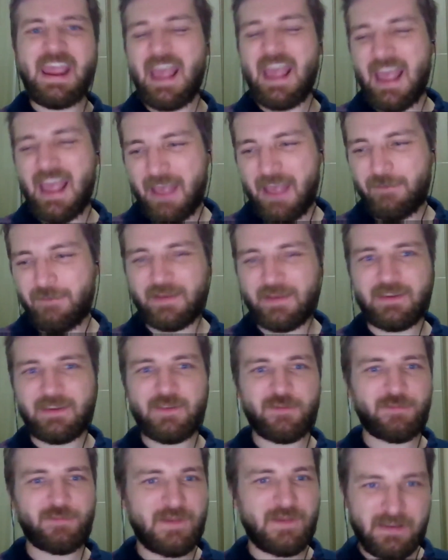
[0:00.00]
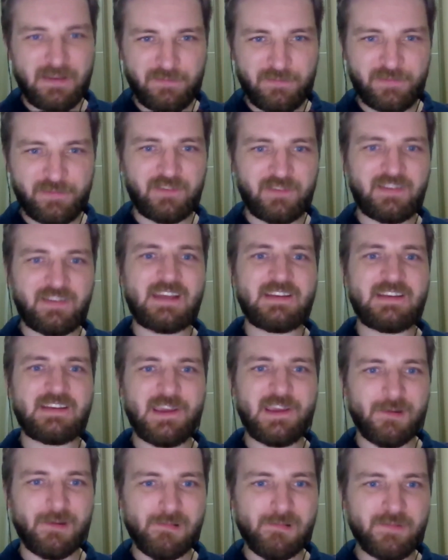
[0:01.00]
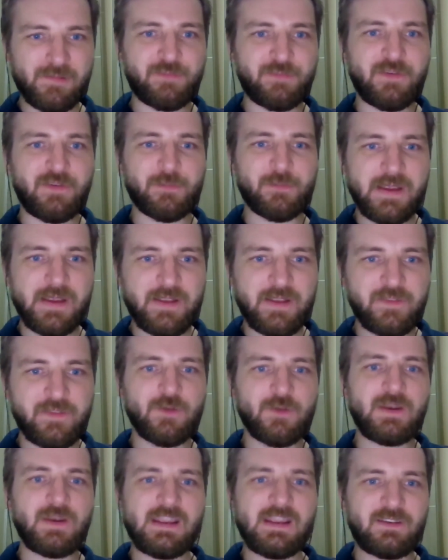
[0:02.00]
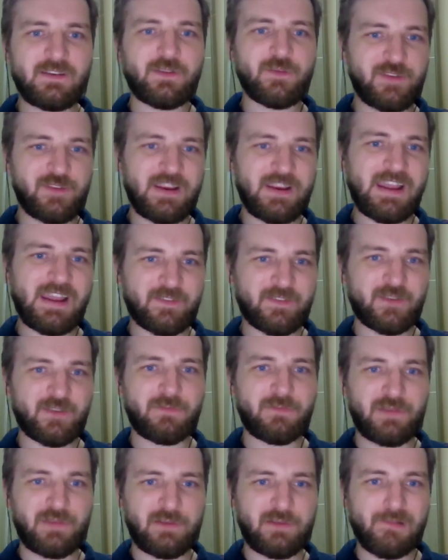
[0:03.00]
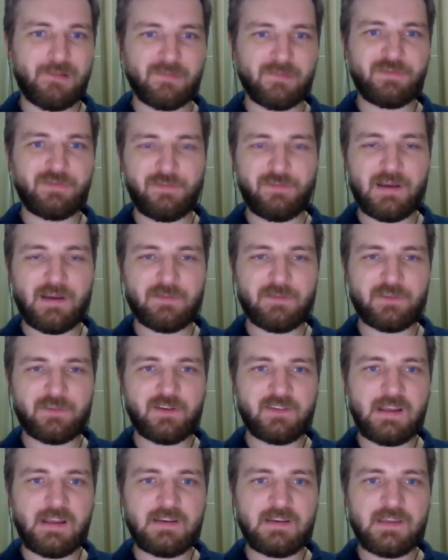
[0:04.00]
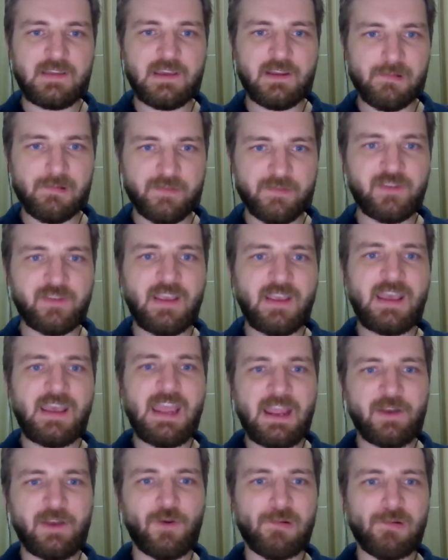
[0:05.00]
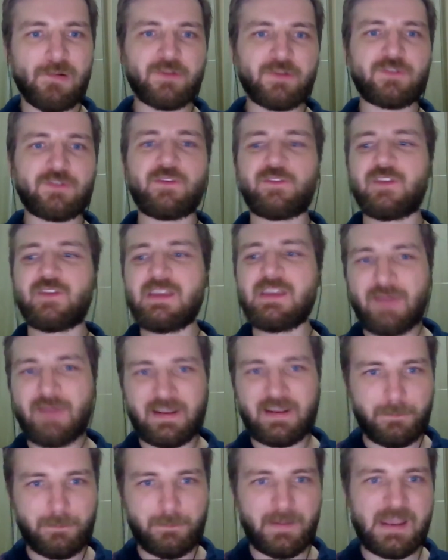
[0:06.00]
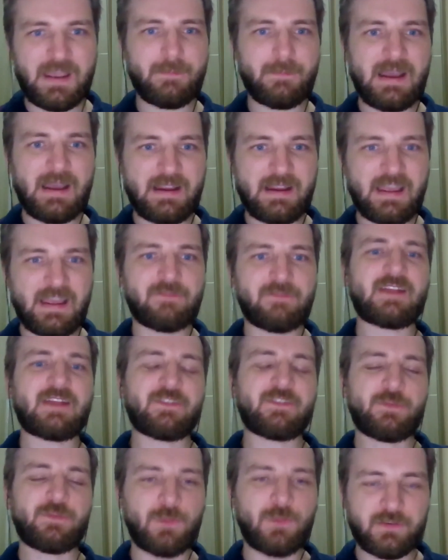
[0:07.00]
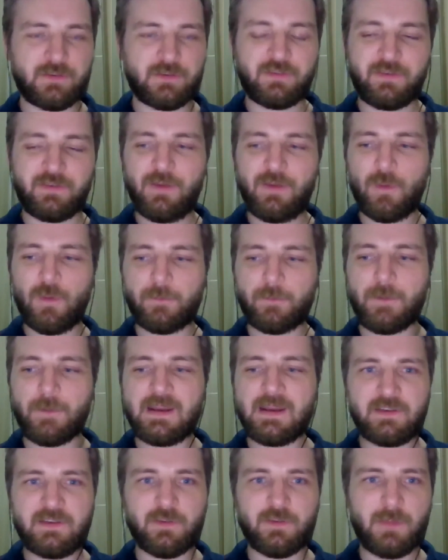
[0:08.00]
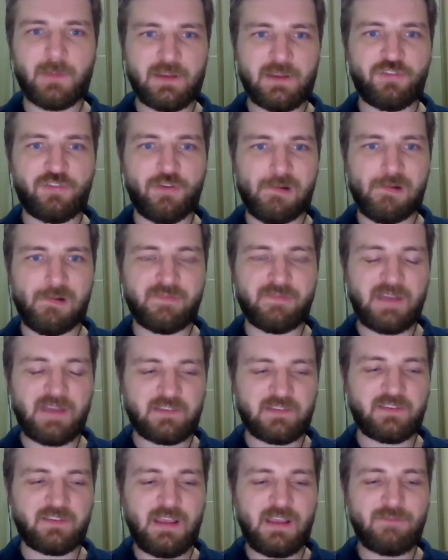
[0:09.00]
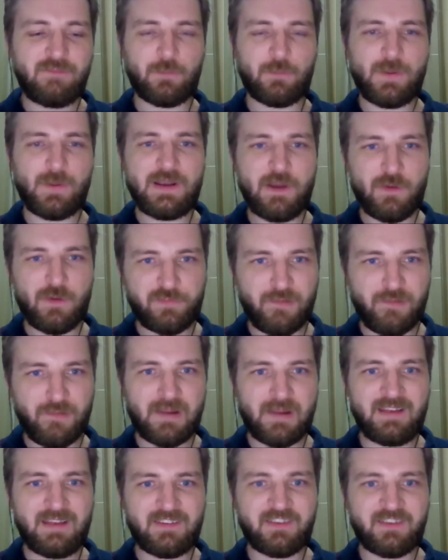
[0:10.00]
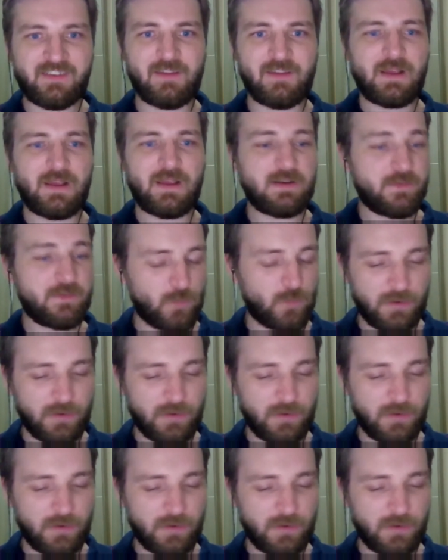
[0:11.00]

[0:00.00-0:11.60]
if it is 5 to 10 years, this means you need to stick at something for 5 to 10 years in order to see that payback. And that's what we need to make sure that we don't forget. And that is one